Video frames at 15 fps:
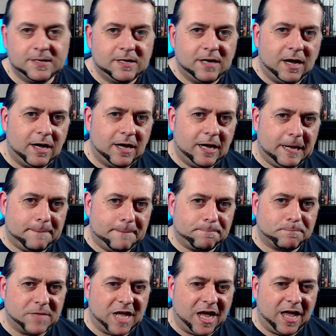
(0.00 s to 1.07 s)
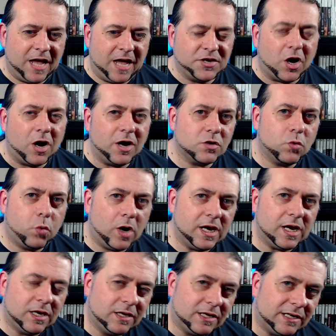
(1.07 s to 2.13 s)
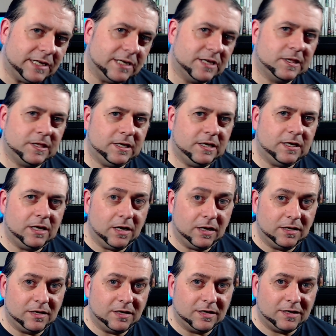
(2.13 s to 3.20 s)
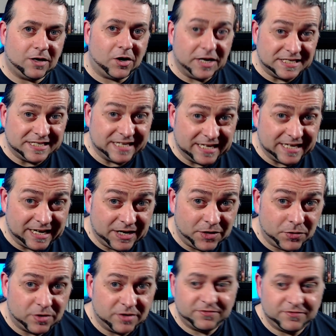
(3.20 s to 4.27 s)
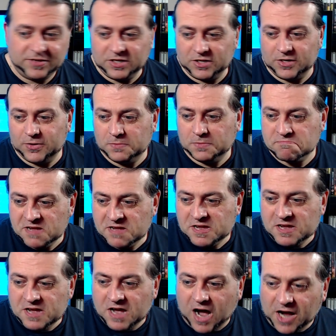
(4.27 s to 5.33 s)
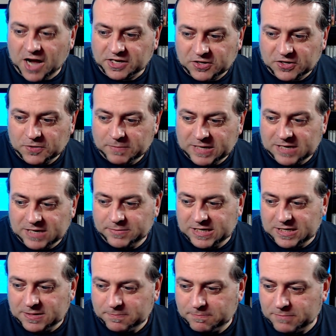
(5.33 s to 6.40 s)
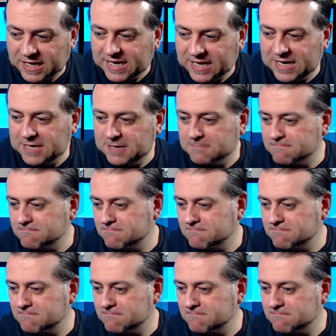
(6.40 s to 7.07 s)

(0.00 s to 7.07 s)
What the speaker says: And I quite like the idea of, I don't know, maybe playing